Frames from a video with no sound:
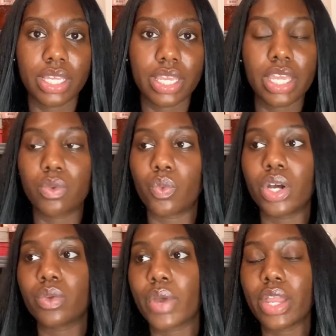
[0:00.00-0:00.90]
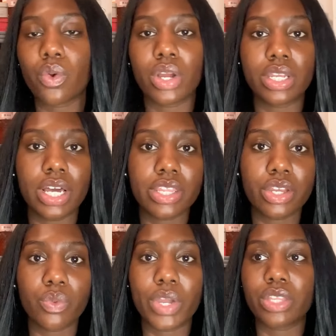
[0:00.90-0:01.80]
in one way or
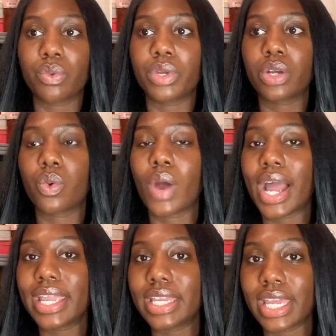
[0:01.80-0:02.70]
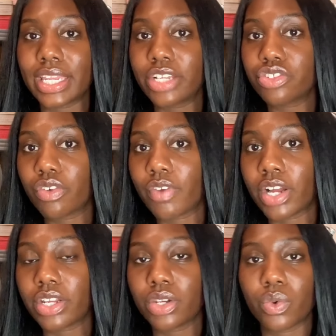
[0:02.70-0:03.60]
another, whether we're quiet and
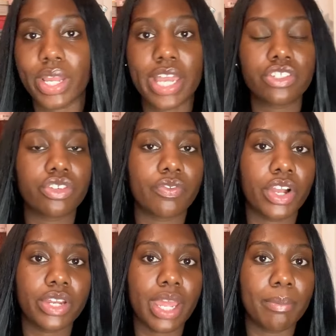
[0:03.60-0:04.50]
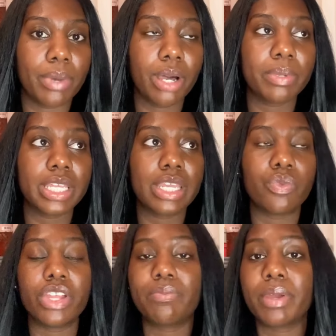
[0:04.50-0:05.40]
introverted or extroverted and bubbly,
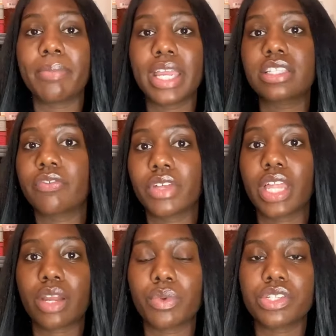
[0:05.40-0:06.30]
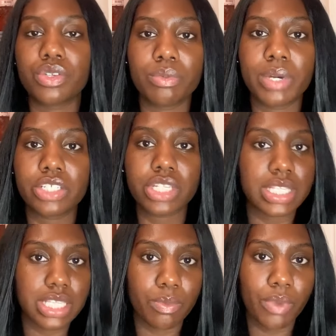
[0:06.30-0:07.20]
we've been made to feel like we're too much in
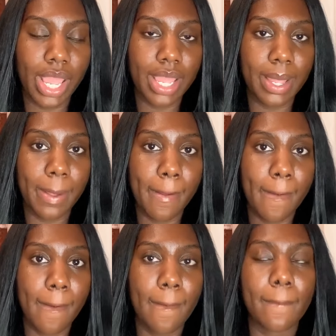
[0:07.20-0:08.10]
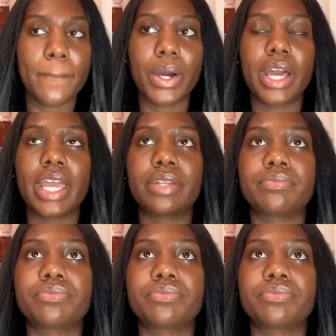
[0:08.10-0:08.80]
some way. But